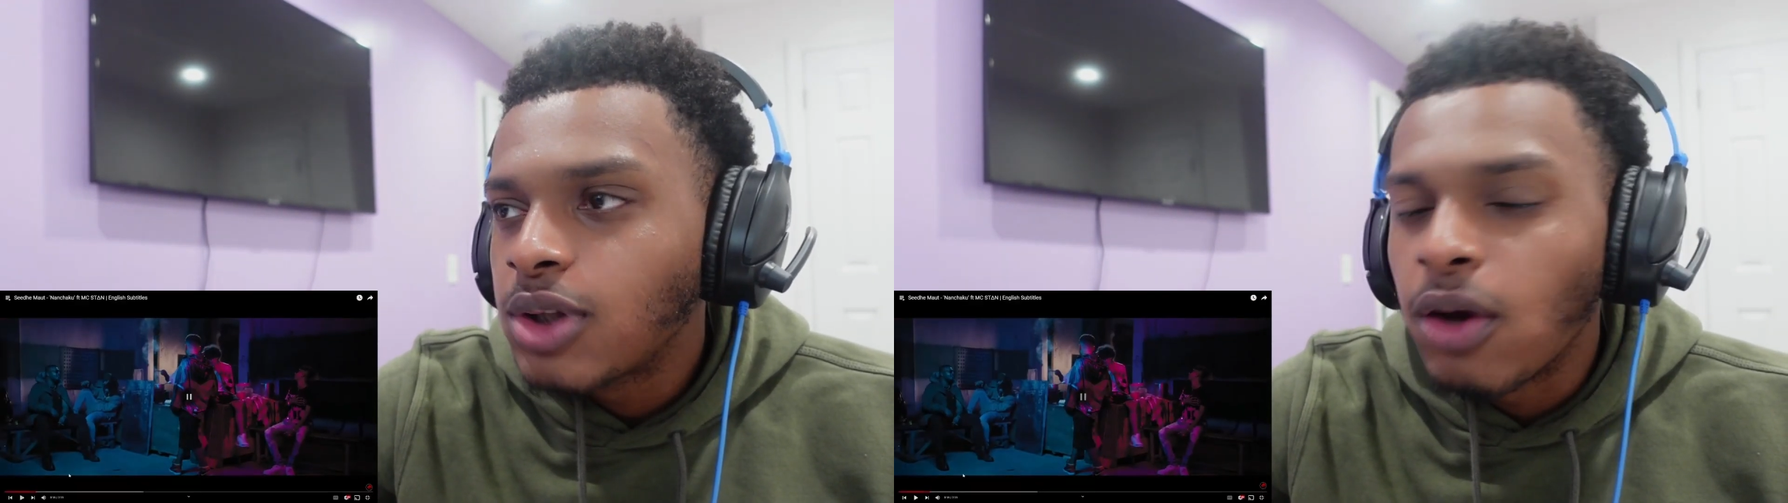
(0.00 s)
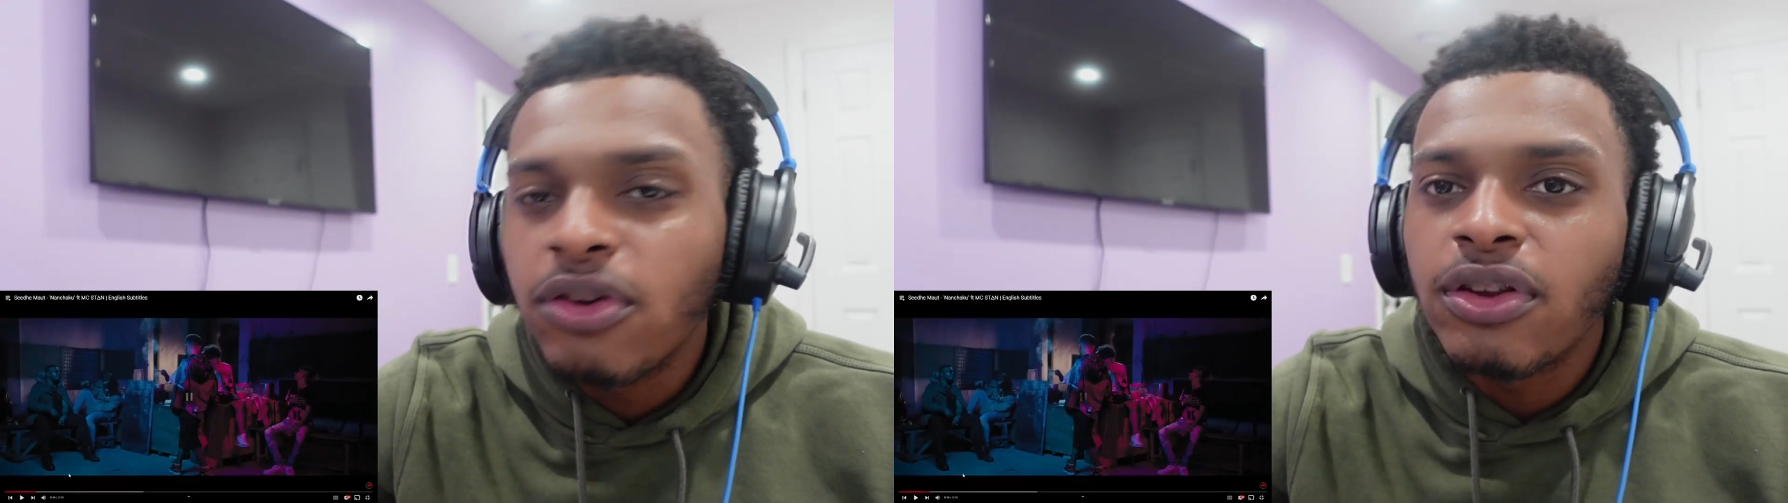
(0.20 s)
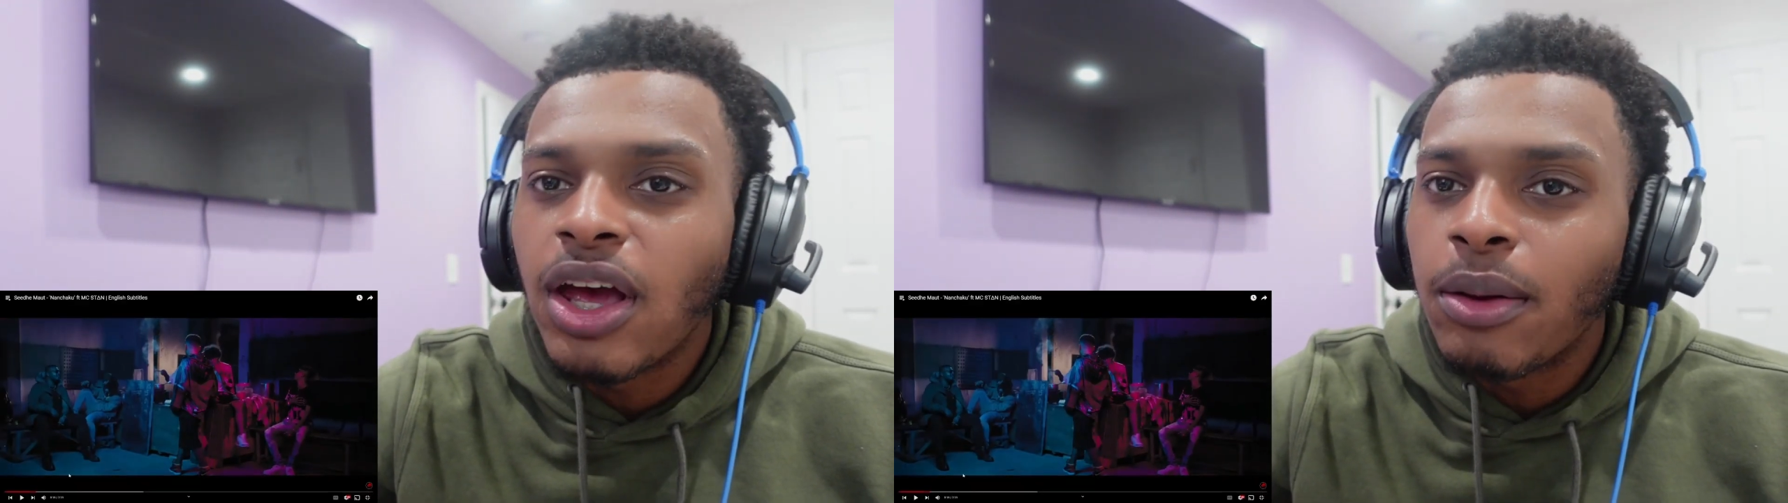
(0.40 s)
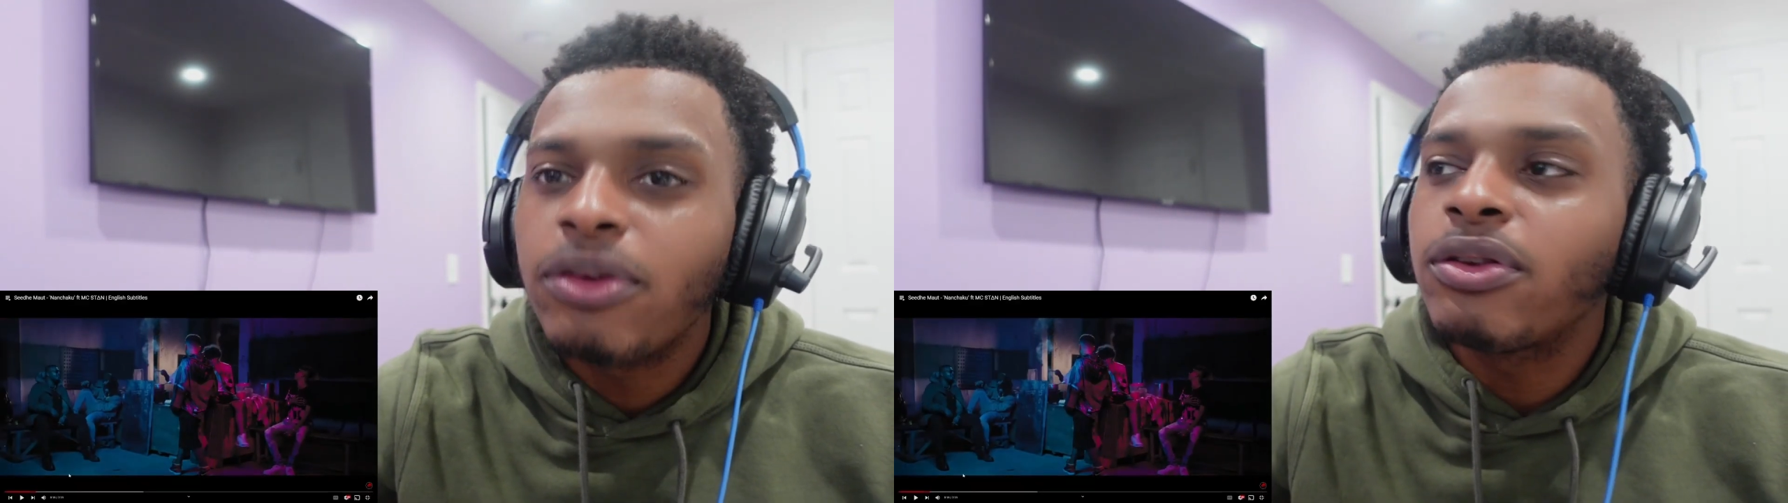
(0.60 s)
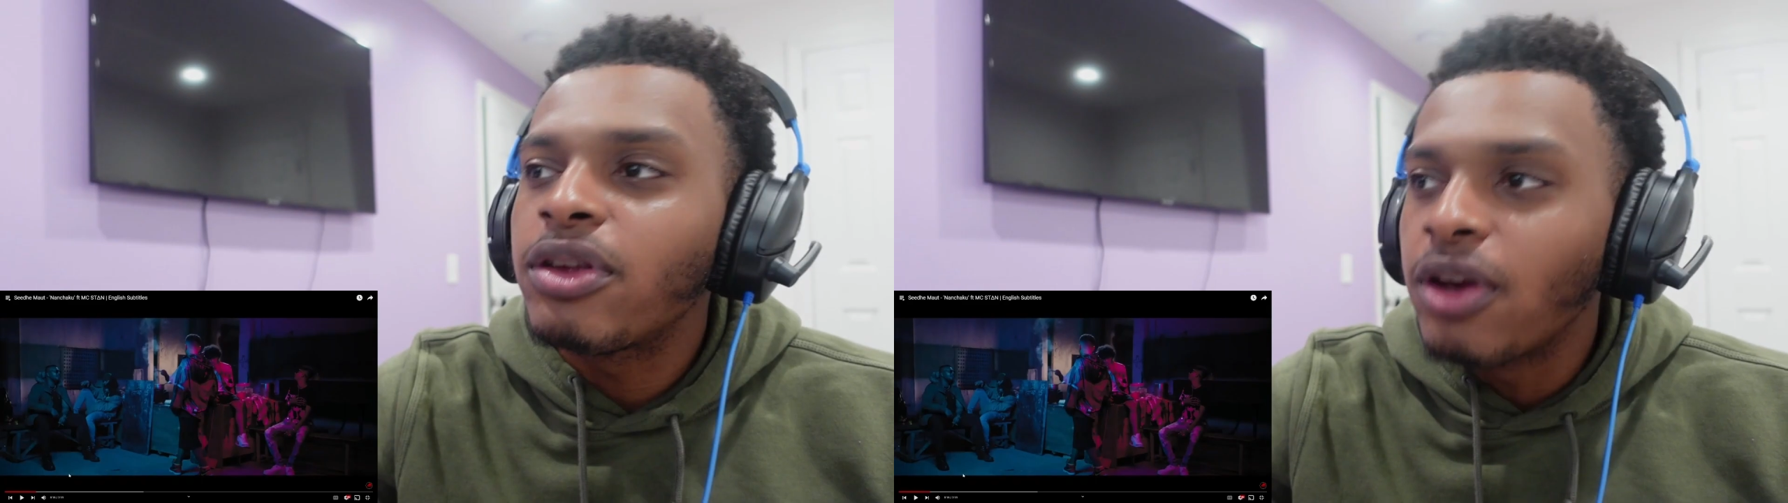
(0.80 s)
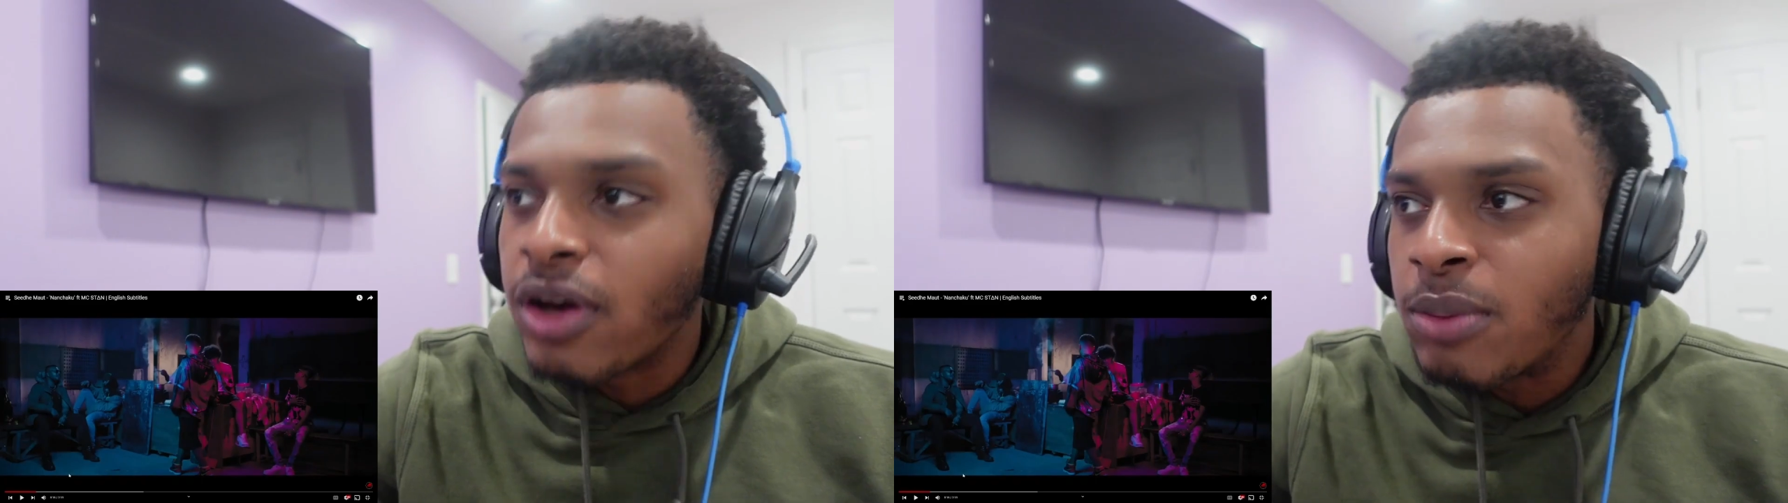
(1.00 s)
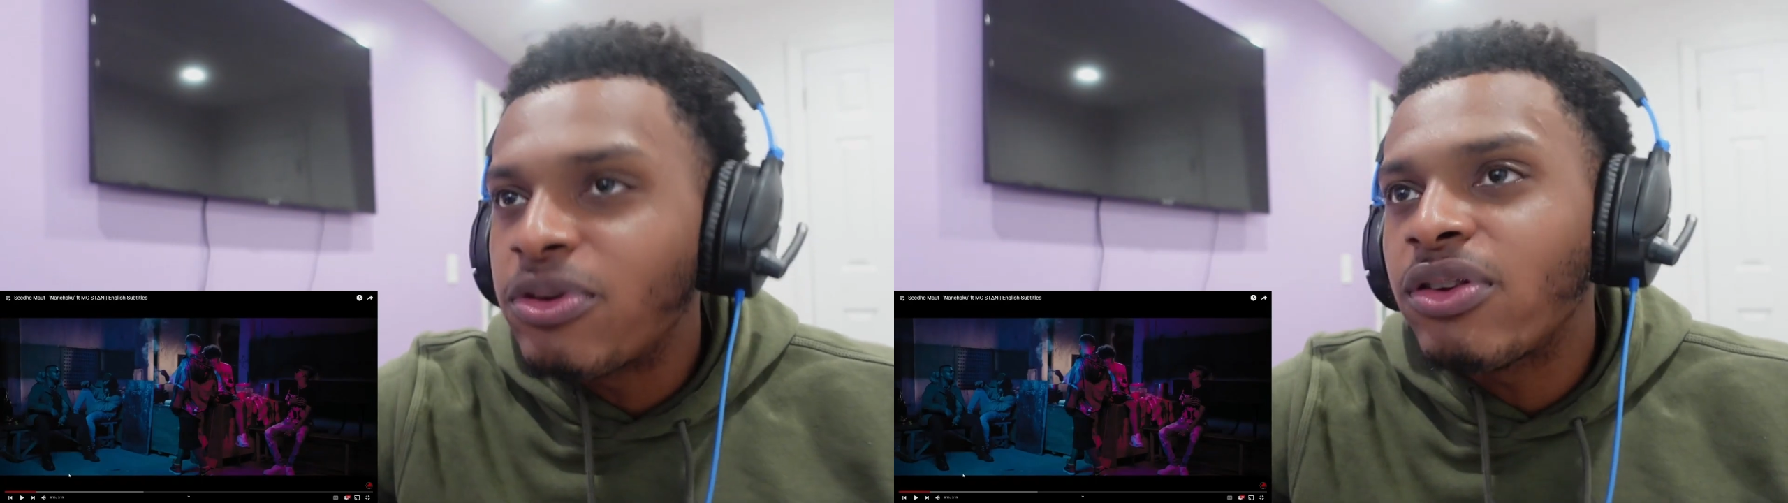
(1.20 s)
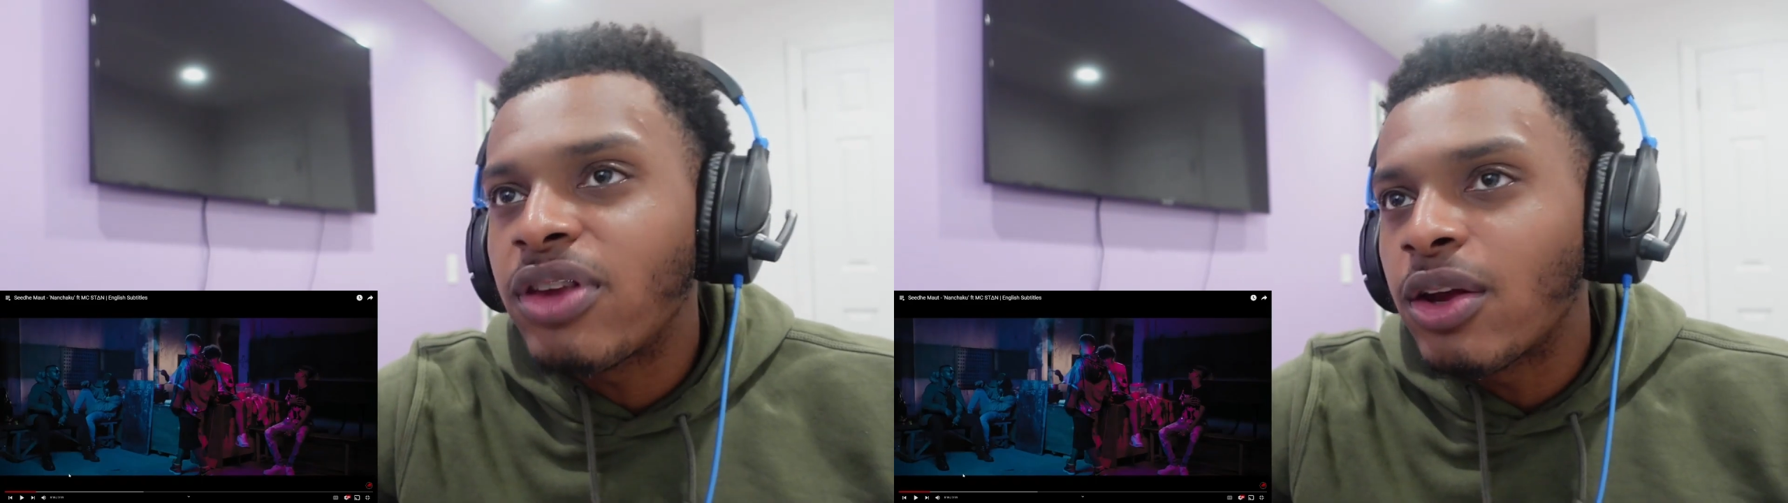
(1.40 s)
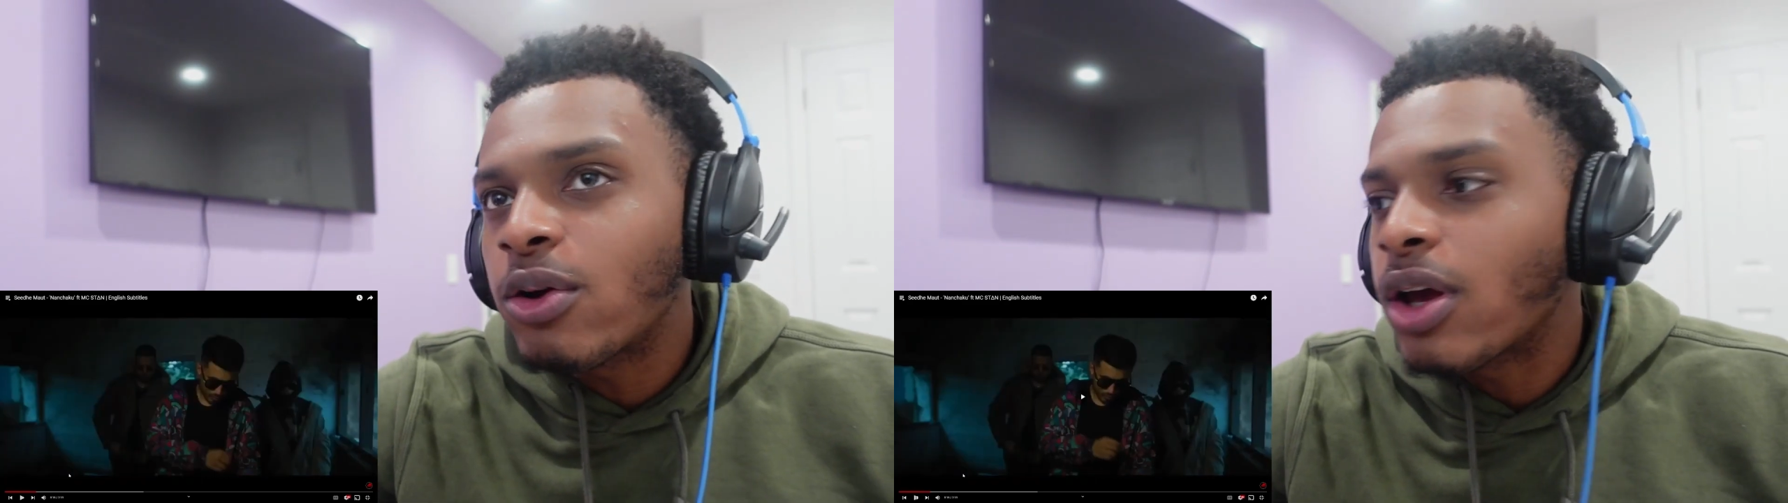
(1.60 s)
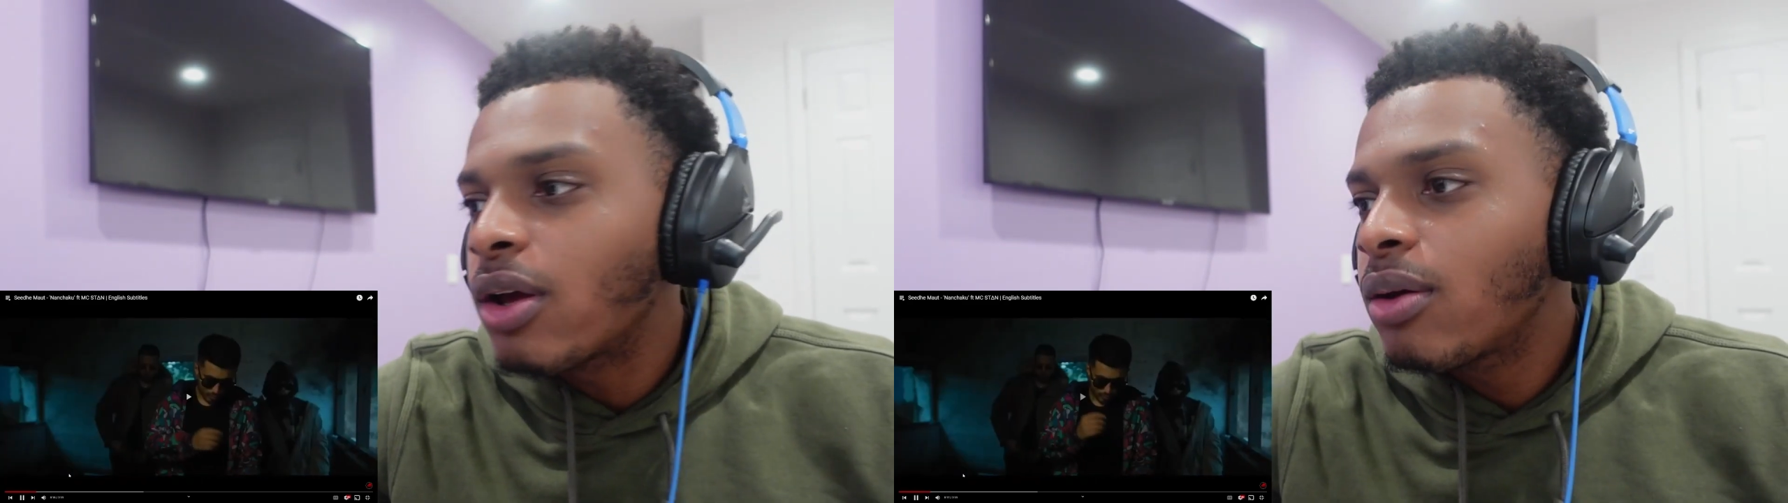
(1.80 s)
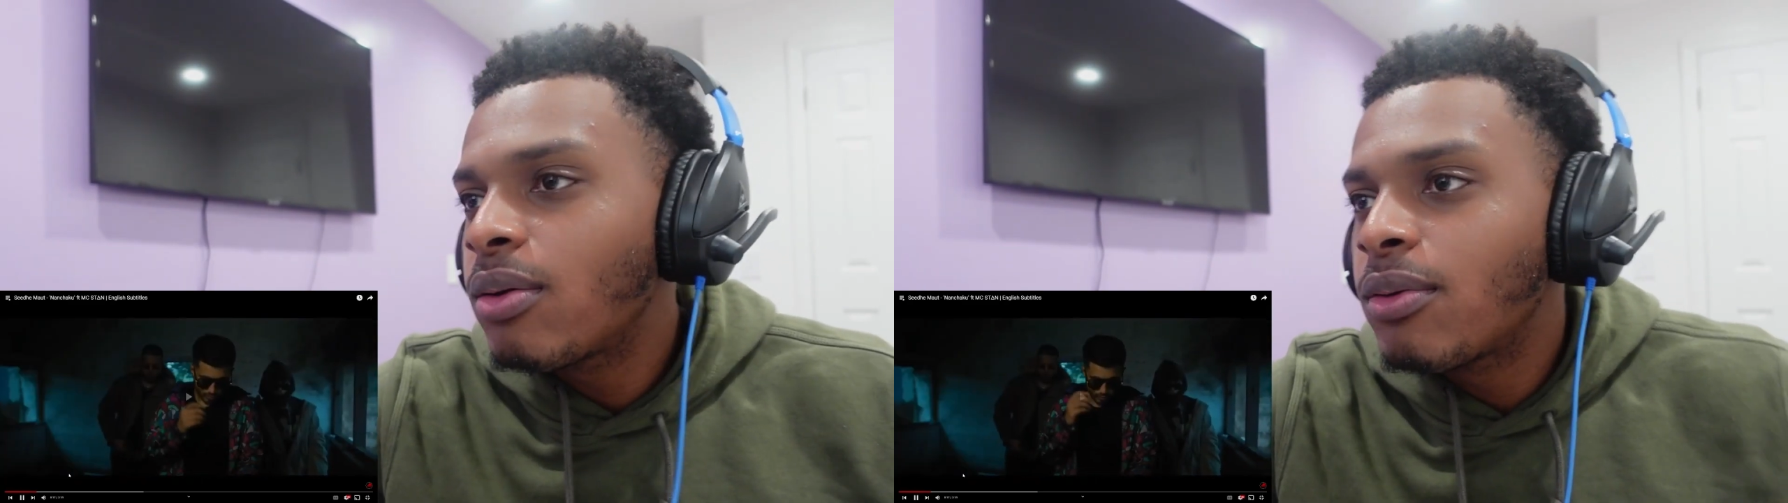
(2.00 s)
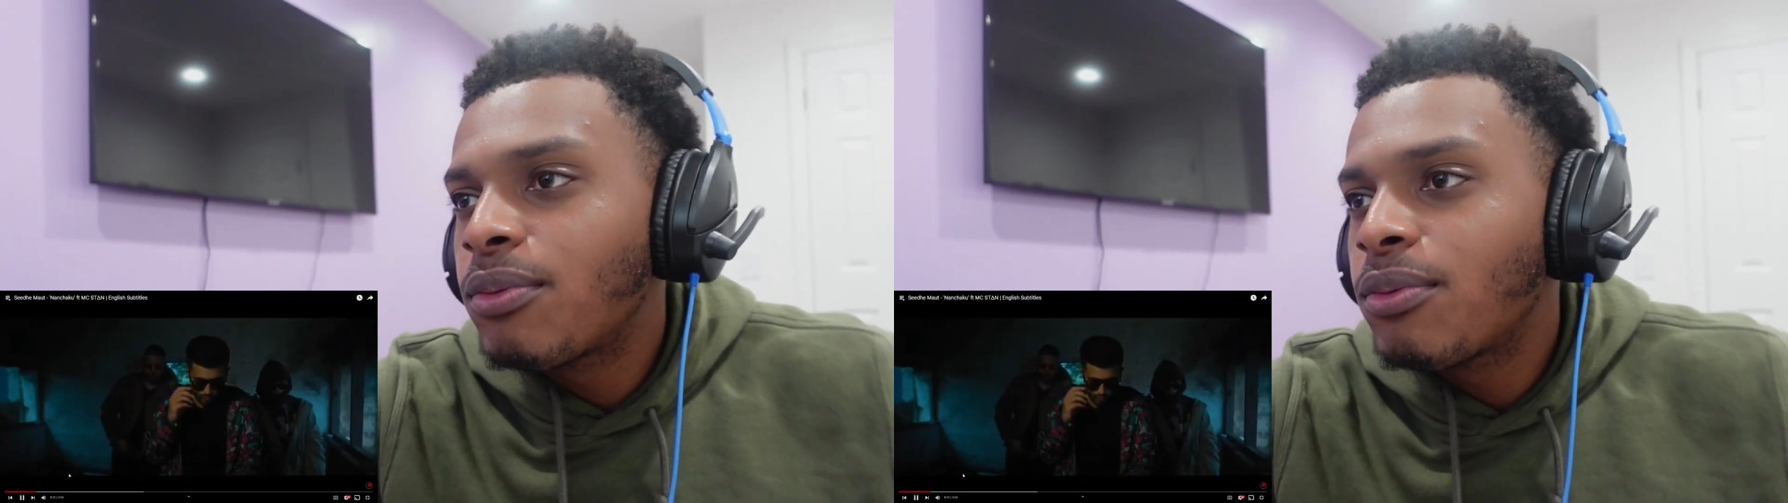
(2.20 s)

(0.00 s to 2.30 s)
Oh, this is a young MC Stan. Okay. It's a